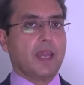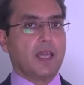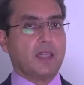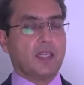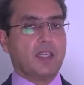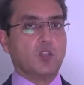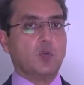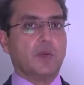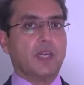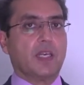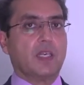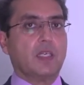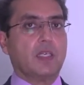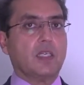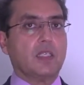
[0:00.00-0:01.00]
And then you make
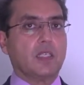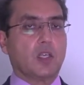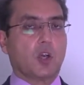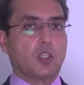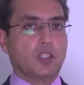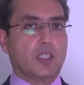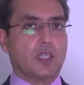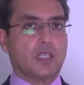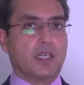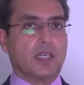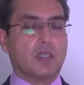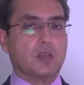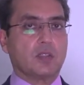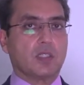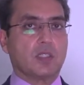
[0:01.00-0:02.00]
an etiological
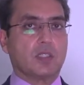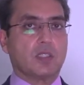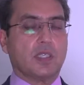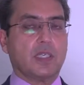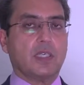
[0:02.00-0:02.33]
diagnosis.